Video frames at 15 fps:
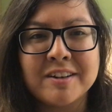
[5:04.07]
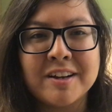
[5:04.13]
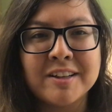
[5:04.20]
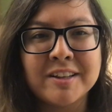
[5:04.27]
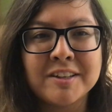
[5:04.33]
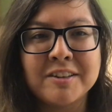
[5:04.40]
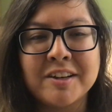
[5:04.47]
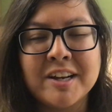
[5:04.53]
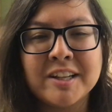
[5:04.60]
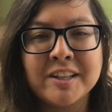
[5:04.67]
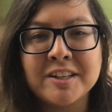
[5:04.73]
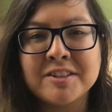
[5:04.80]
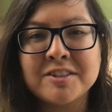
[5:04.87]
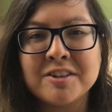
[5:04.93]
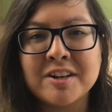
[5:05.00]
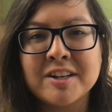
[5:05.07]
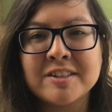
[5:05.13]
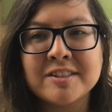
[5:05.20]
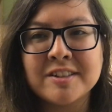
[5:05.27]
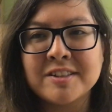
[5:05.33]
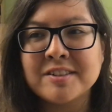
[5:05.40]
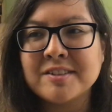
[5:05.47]
a little alien story
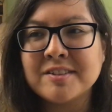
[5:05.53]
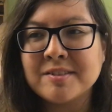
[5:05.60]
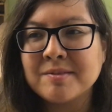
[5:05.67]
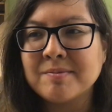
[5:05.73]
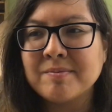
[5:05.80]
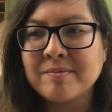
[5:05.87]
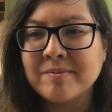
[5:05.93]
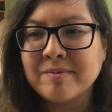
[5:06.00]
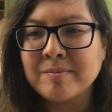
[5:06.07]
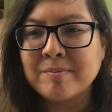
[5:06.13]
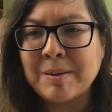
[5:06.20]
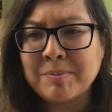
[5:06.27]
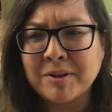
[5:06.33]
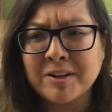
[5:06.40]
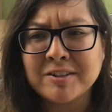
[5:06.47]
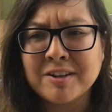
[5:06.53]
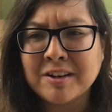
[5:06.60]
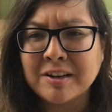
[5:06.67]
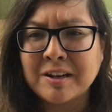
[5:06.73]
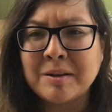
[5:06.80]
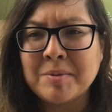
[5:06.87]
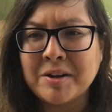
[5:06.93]
since people are
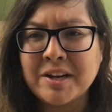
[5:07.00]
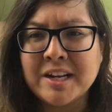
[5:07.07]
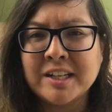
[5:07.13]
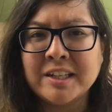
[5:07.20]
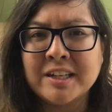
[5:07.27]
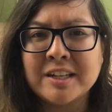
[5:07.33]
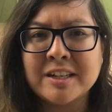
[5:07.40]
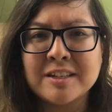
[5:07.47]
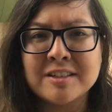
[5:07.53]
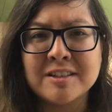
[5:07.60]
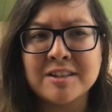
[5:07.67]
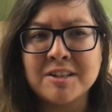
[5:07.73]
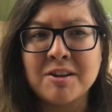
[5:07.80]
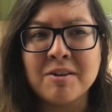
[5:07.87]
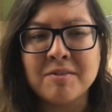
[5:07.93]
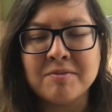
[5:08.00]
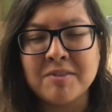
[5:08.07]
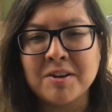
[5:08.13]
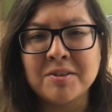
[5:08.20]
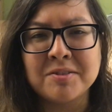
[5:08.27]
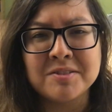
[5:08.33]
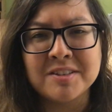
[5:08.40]
talking about aliens and
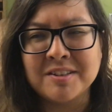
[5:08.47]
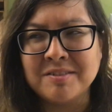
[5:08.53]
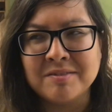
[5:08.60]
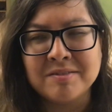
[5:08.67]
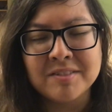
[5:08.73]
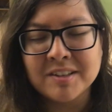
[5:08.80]
UFOs, and